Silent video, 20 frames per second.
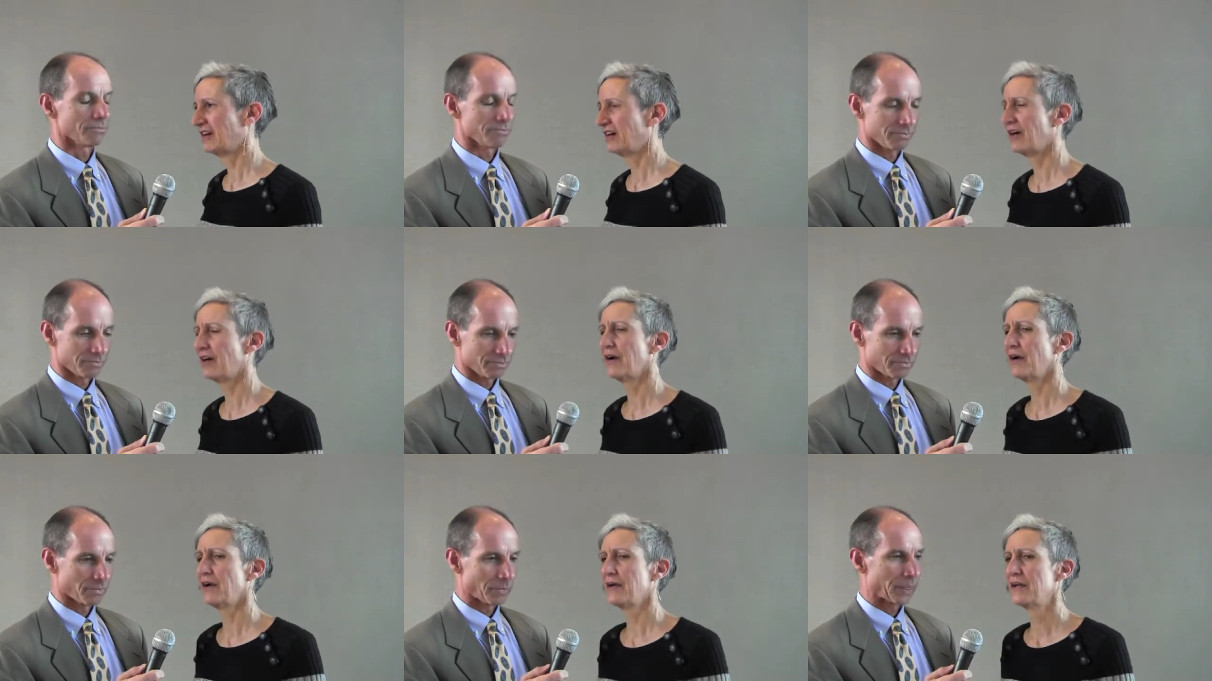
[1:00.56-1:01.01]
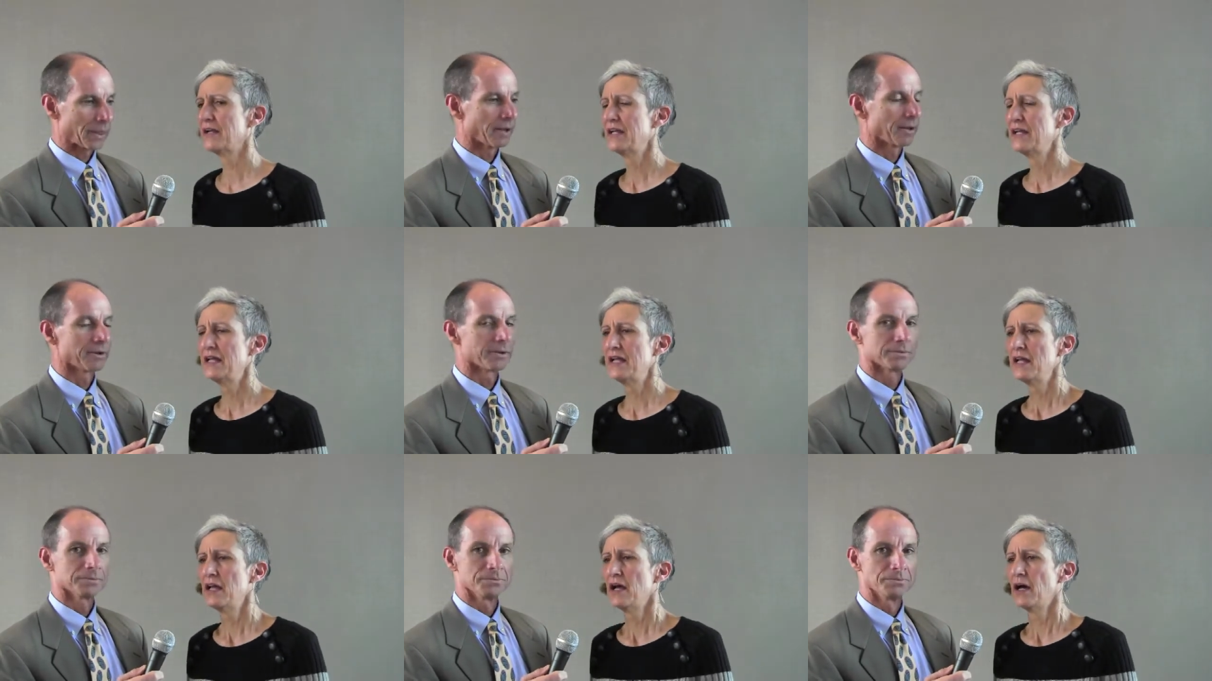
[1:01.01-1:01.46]
Speaker 1: mm-hmm. hard.
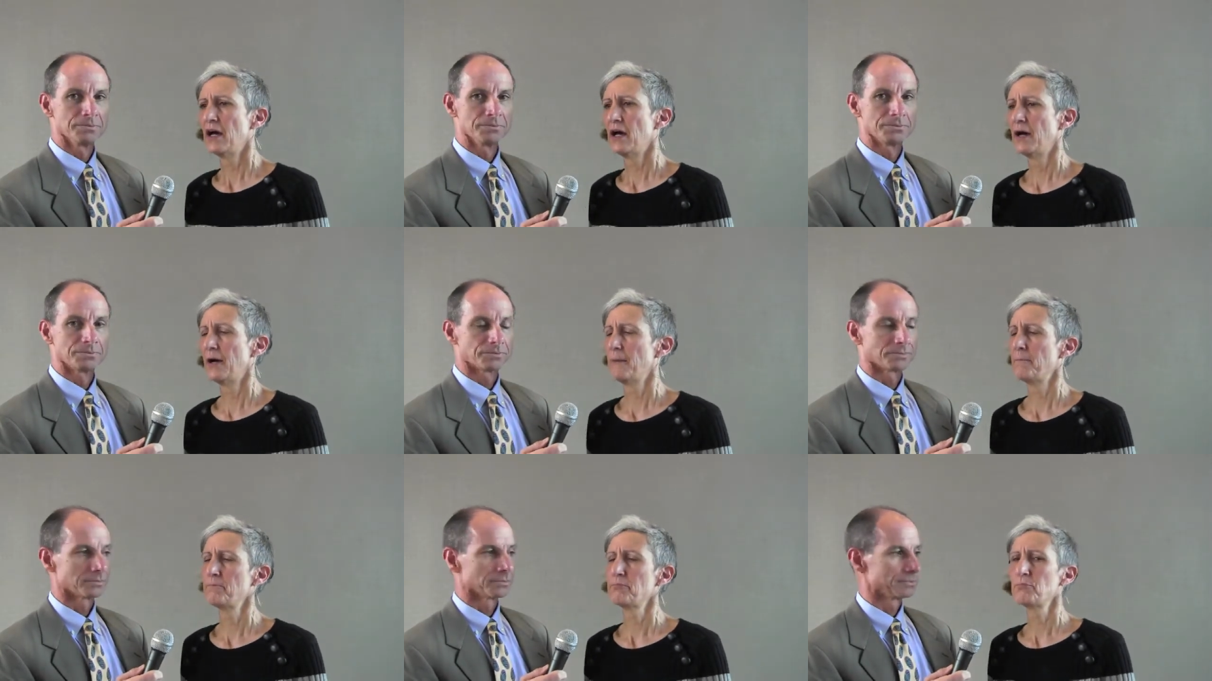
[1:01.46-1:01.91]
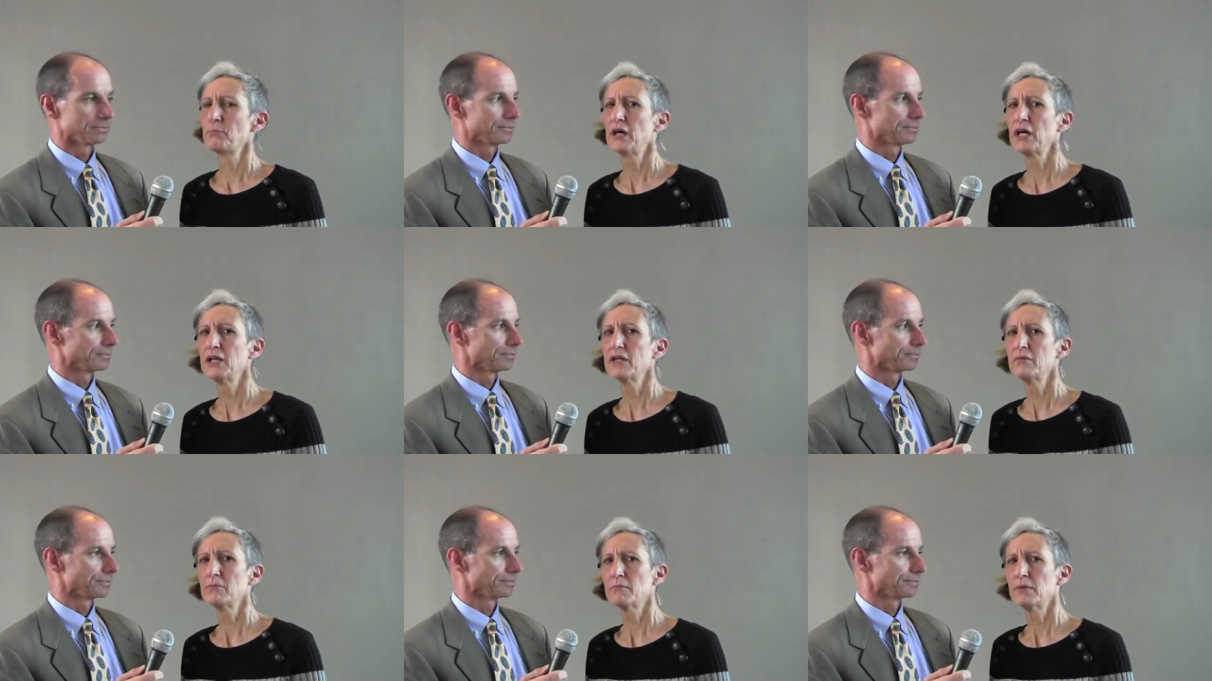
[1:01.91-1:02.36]
Um,
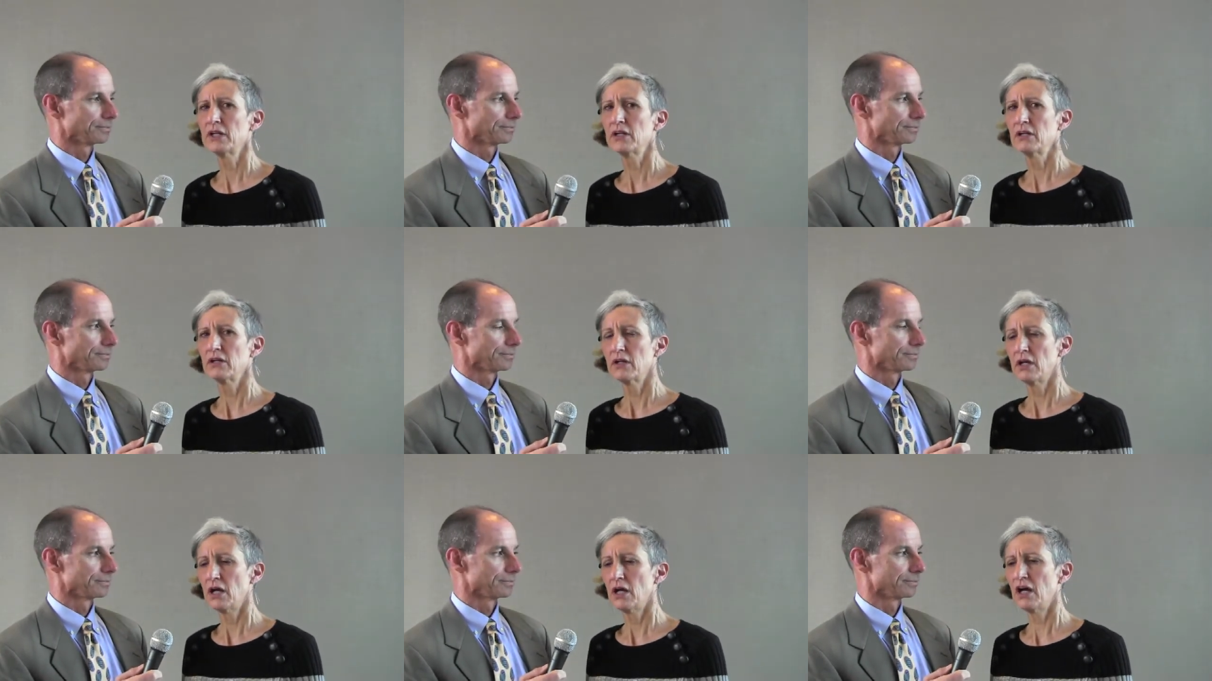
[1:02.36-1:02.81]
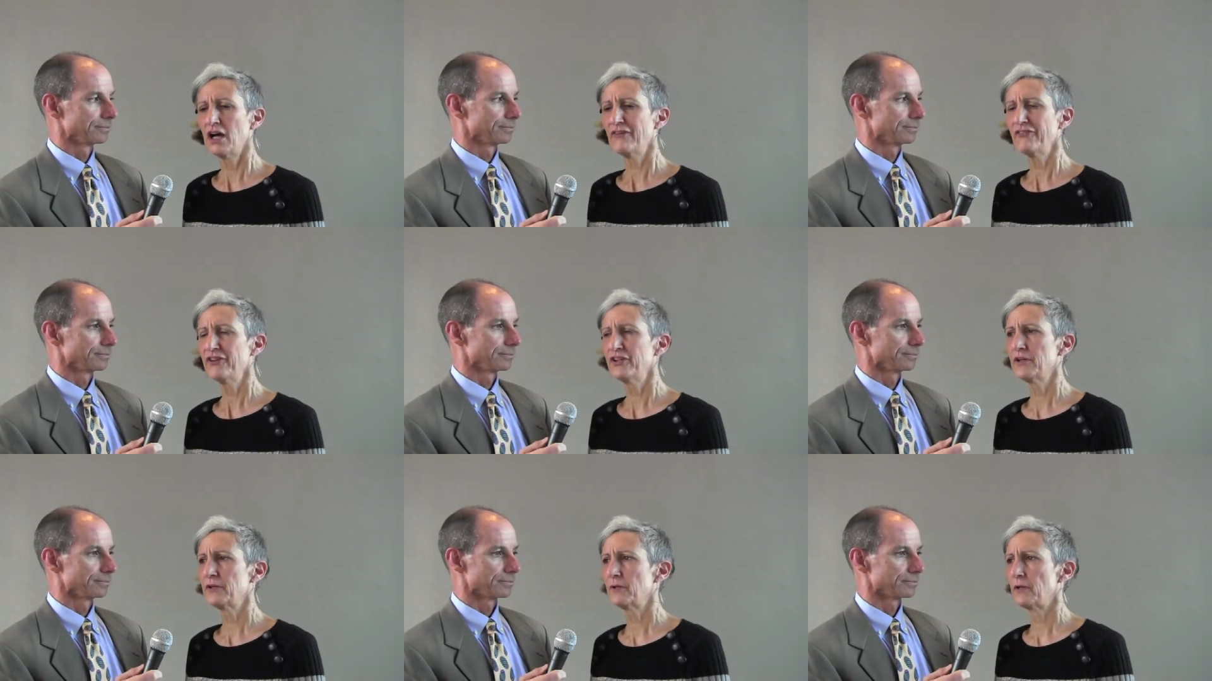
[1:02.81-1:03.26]
but, but
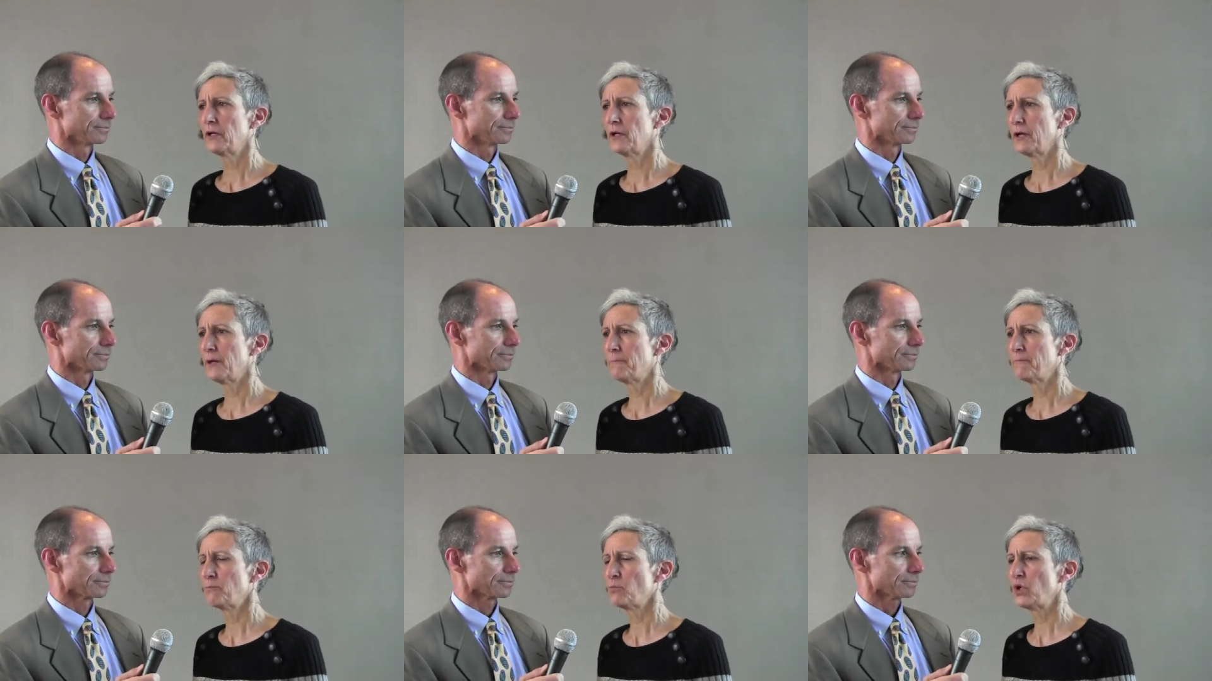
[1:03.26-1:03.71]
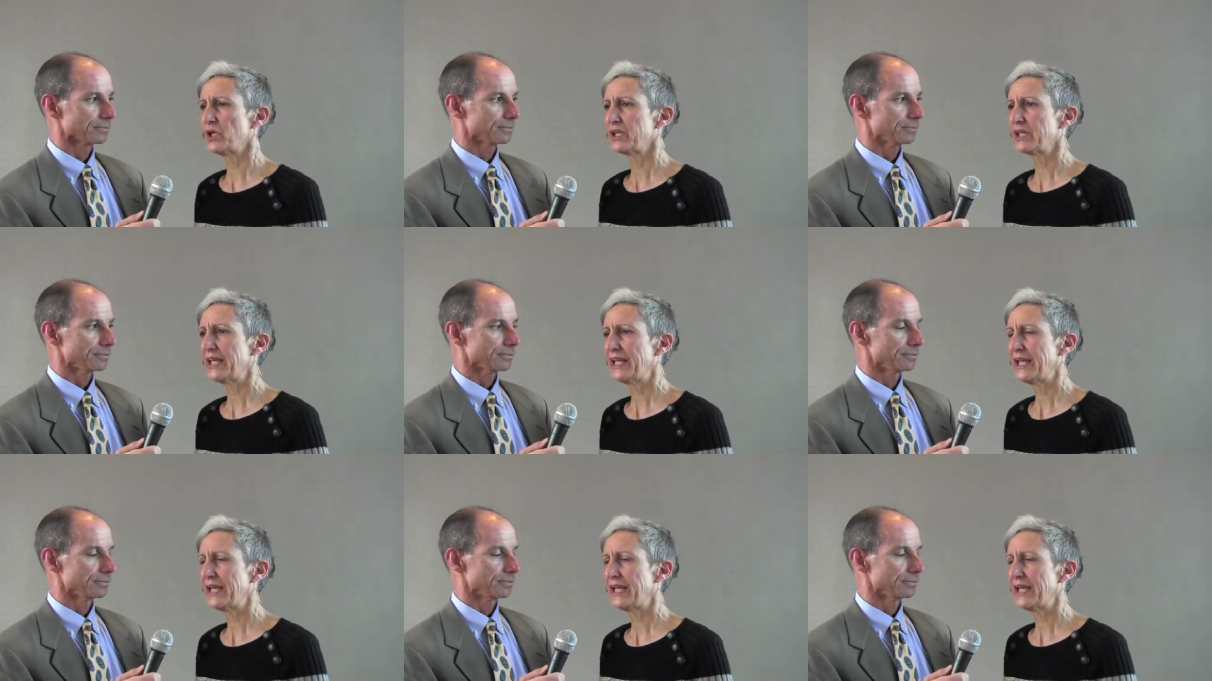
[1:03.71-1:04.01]
often um, what